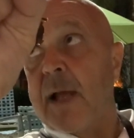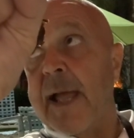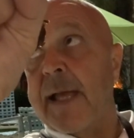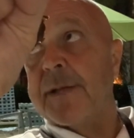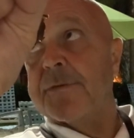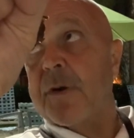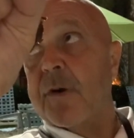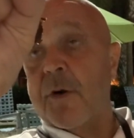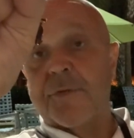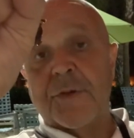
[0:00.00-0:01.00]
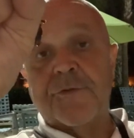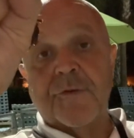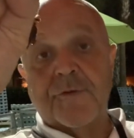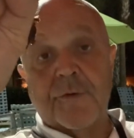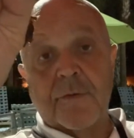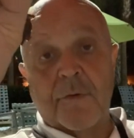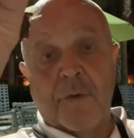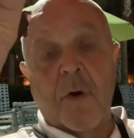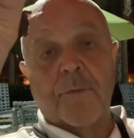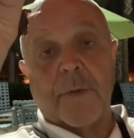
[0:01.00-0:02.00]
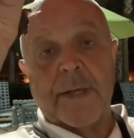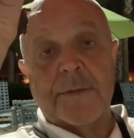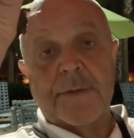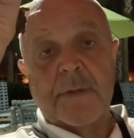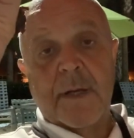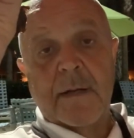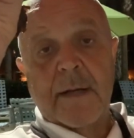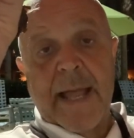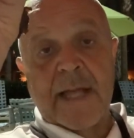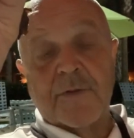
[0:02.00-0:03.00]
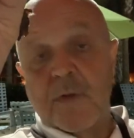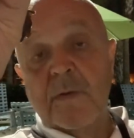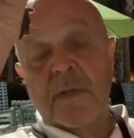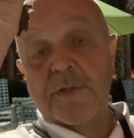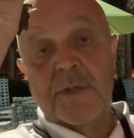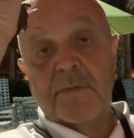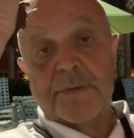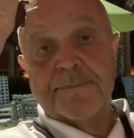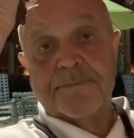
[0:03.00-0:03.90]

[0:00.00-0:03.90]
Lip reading: and her sister's girlfriend and 2 little children.